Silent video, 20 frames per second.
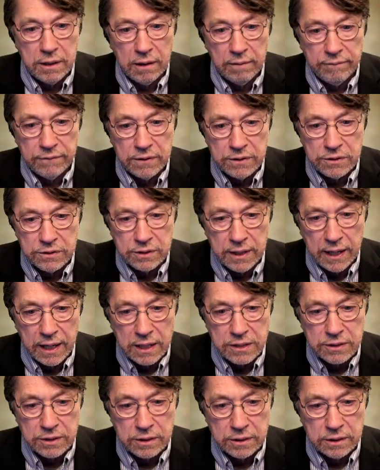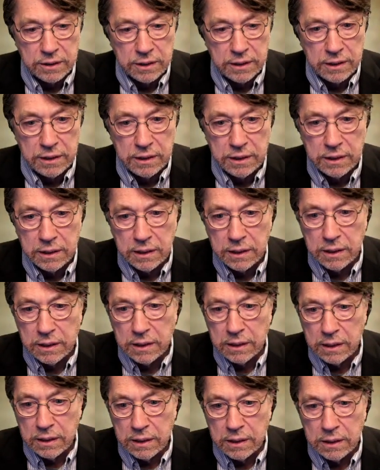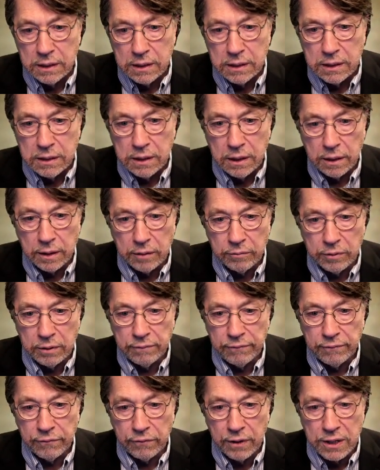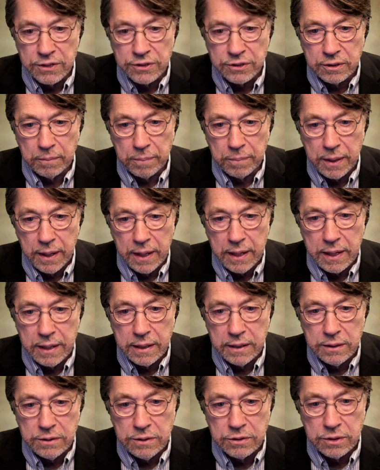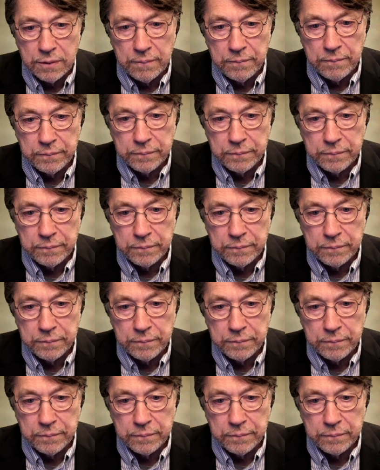if it's actually, I'm going to refresh the page.